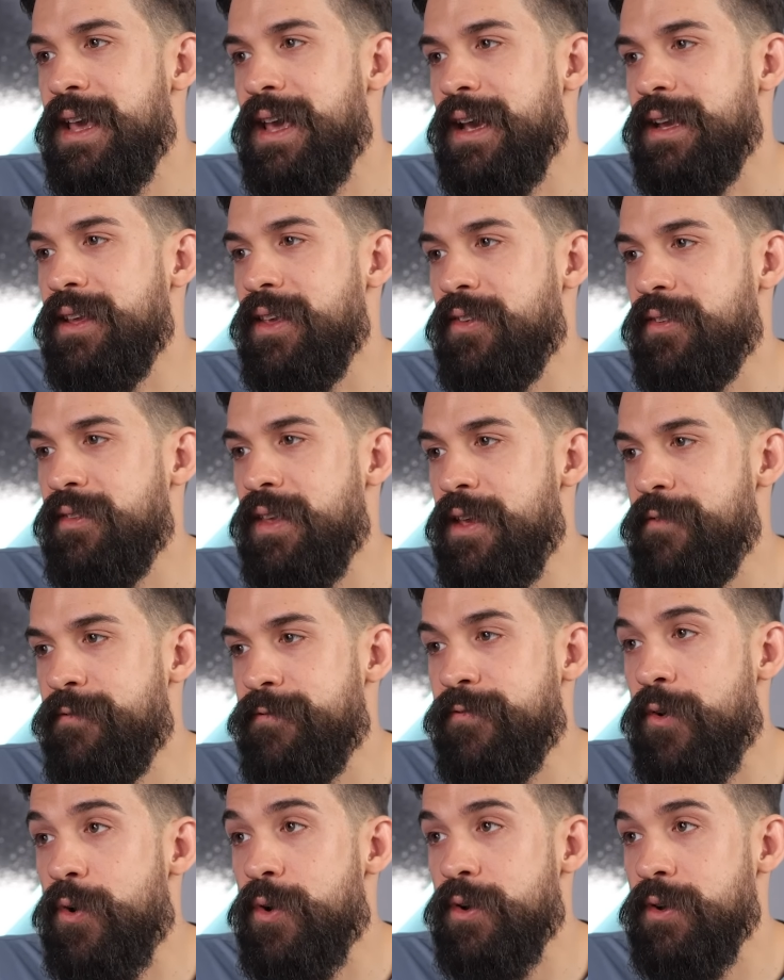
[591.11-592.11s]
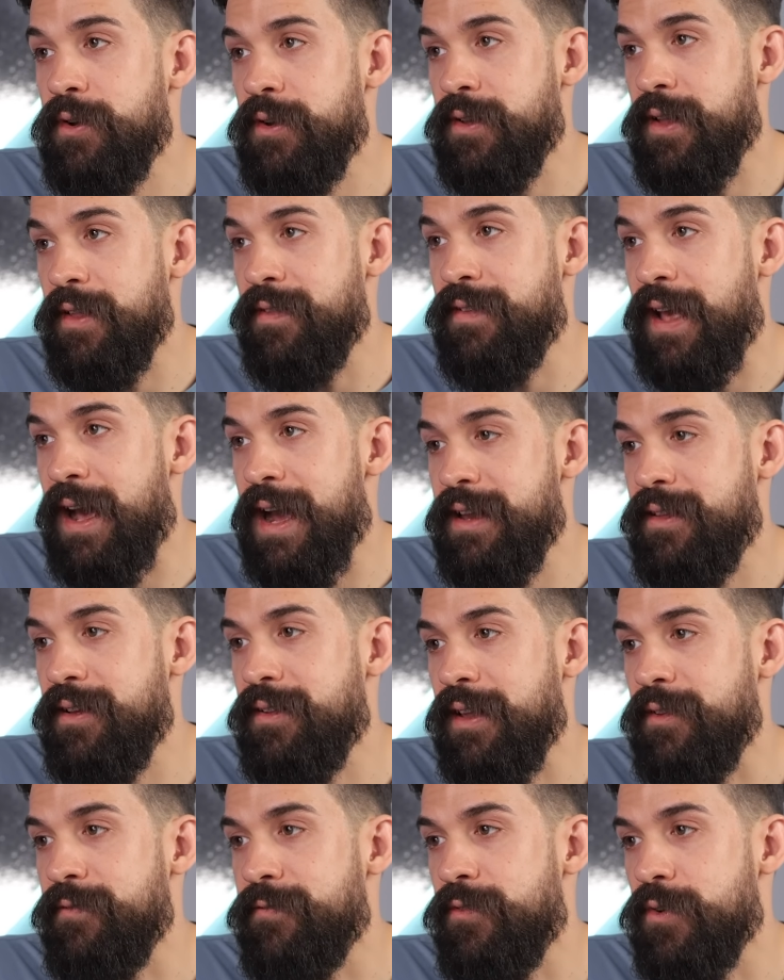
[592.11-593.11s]
And you see for the
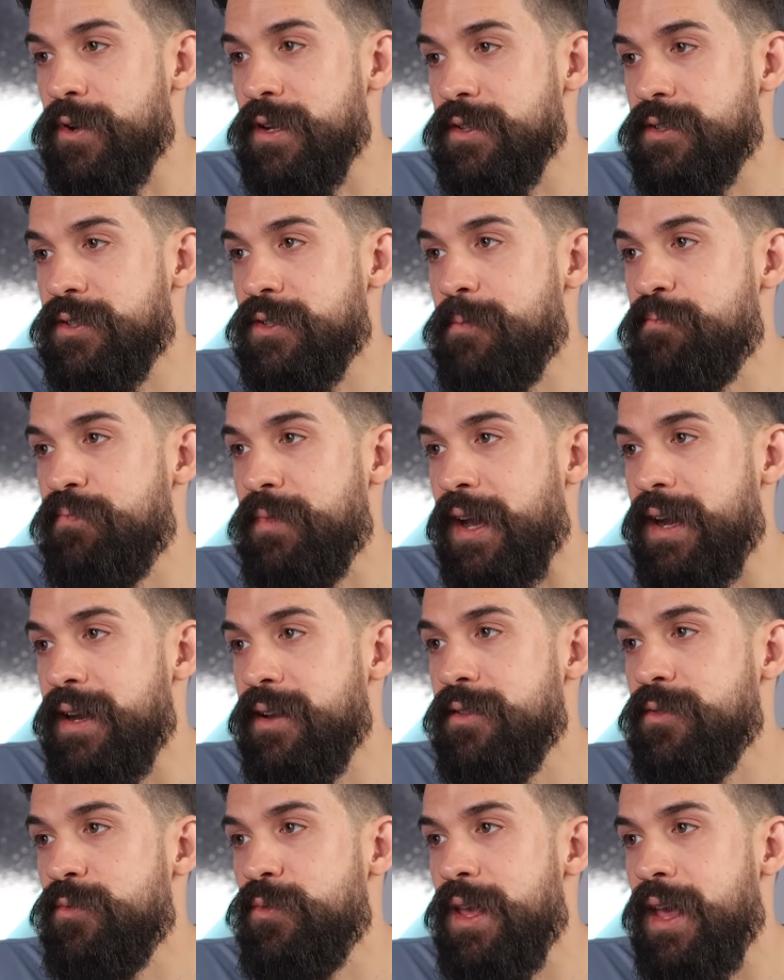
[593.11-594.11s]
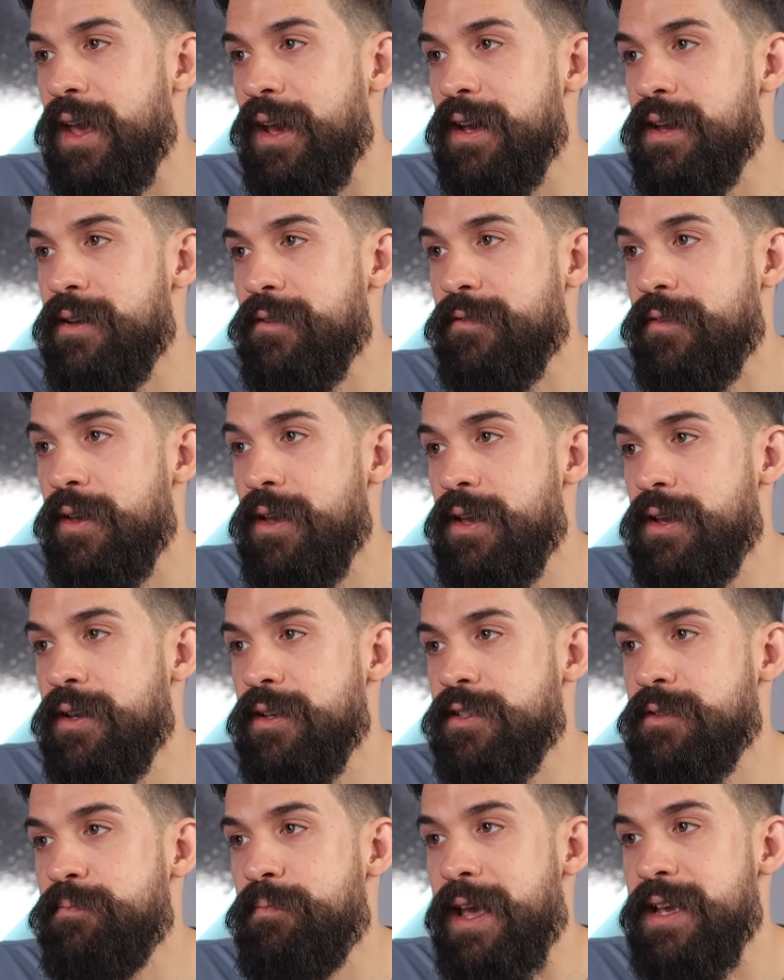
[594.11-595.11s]
title and for the subtitle, we have
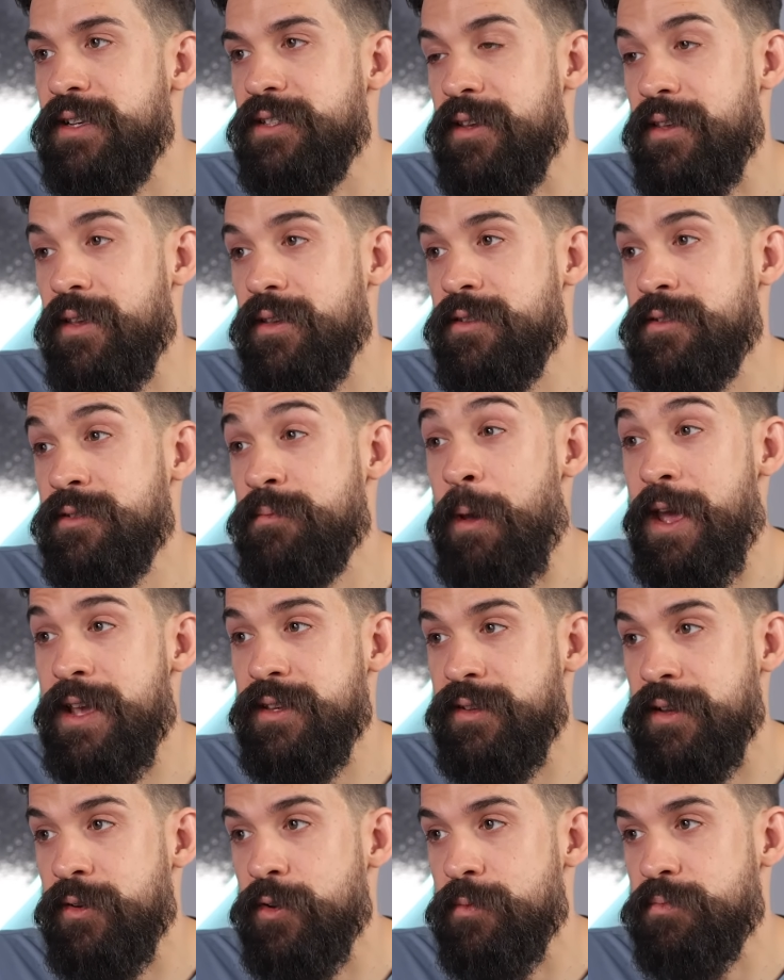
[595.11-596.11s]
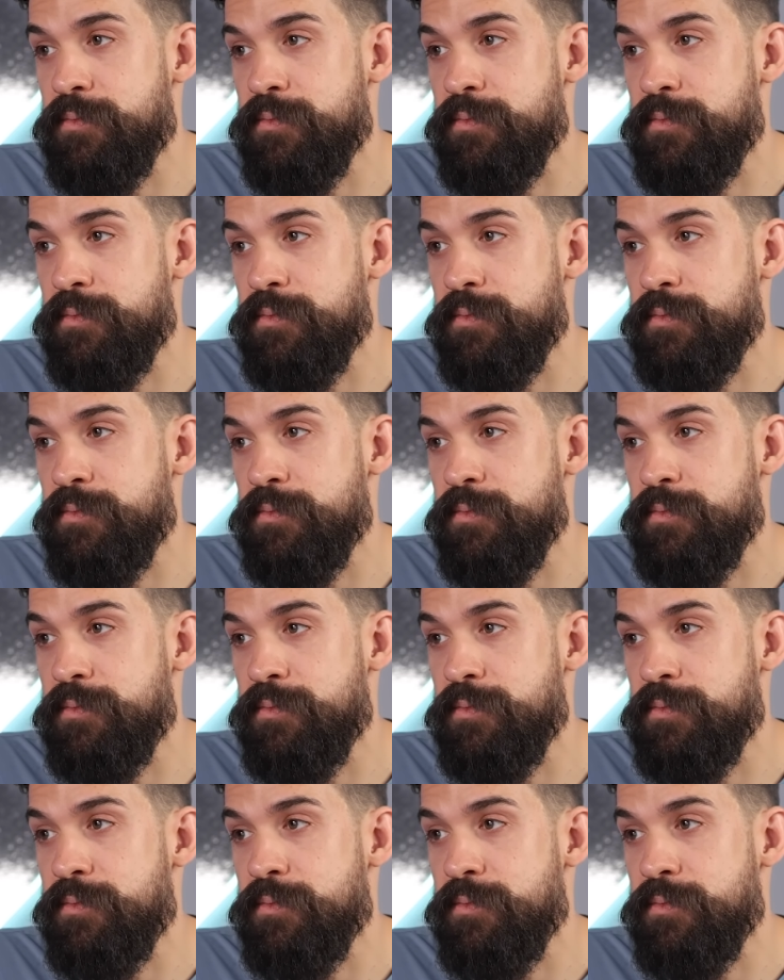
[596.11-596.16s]
spacing, spacing